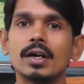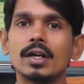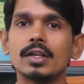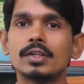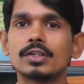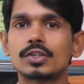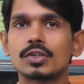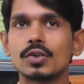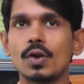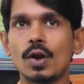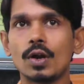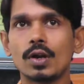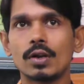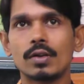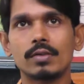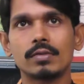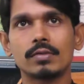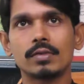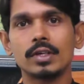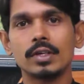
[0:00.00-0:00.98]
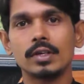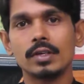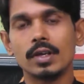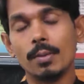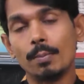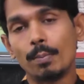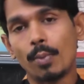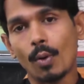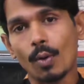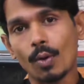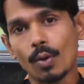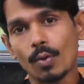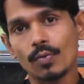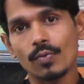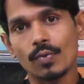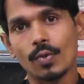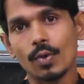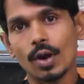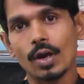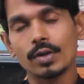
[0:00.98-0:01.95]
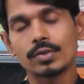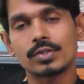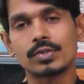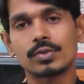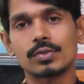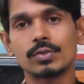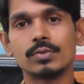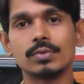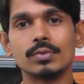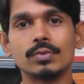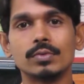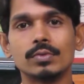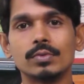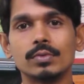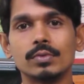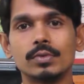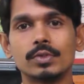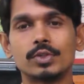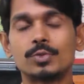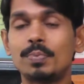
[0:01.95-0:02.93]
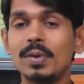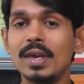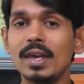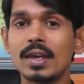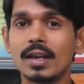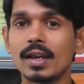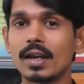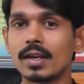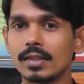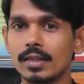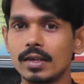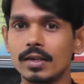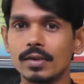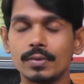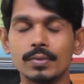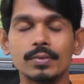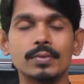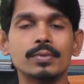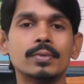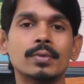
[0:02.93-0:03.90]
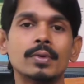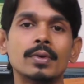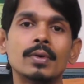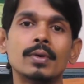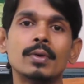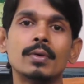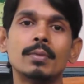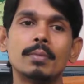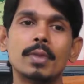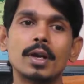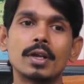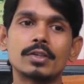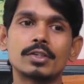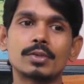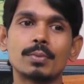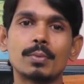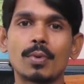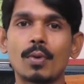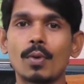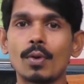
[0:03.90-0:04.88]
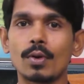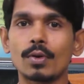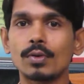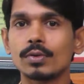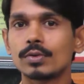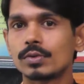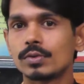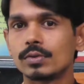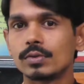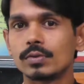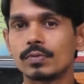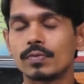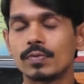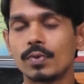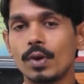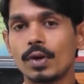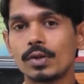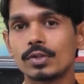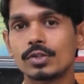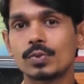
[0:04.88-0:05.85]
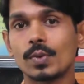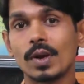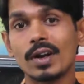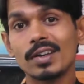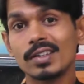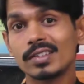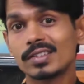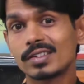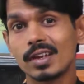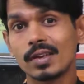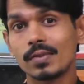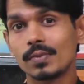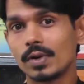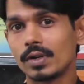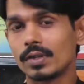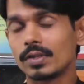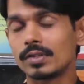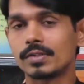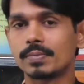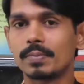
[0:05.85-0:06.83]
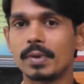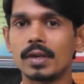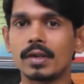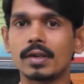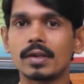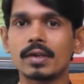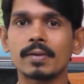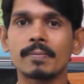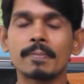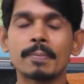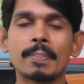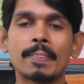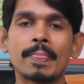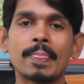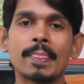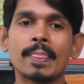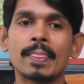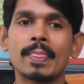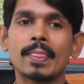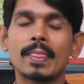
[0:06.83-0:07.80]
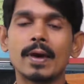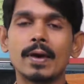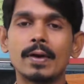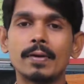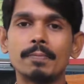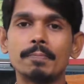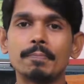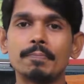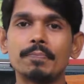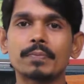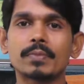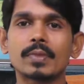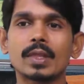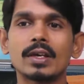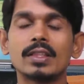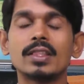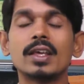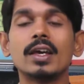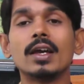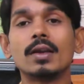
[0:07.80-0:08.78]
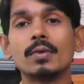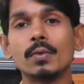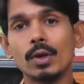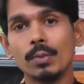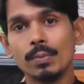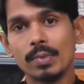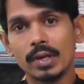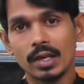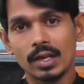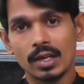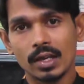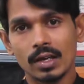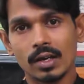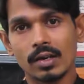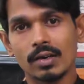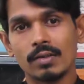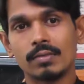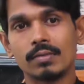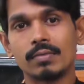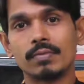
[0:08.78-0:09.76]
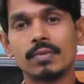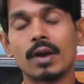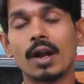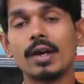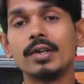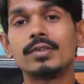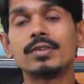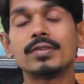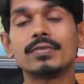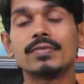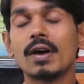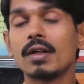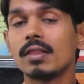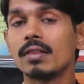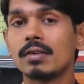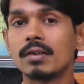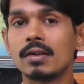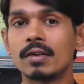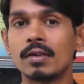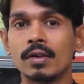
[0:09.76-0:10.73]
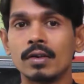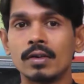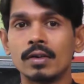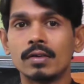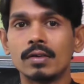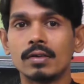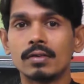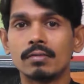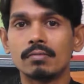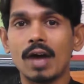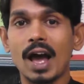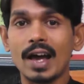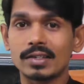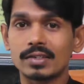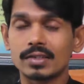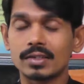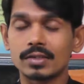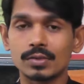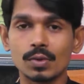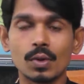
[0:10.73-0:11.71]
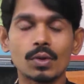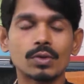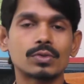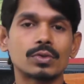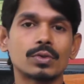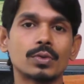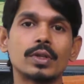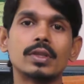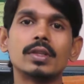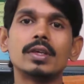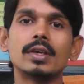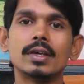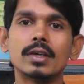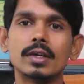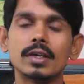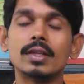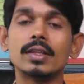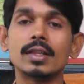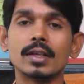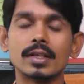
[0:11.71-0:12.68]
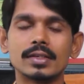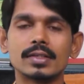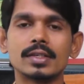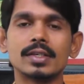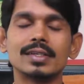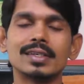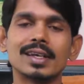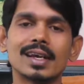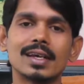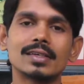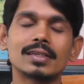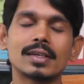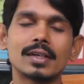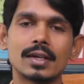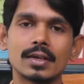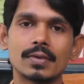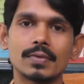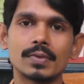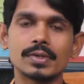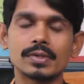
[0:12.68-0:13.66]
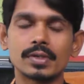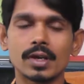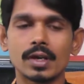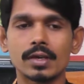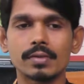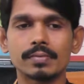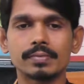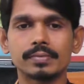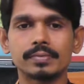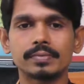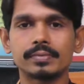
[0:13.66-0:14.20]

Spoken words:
It's not important for us to speak like they do, but it's important for us to understand what they speak. Now there will be a variety of other accents also in the listening test. Like we say,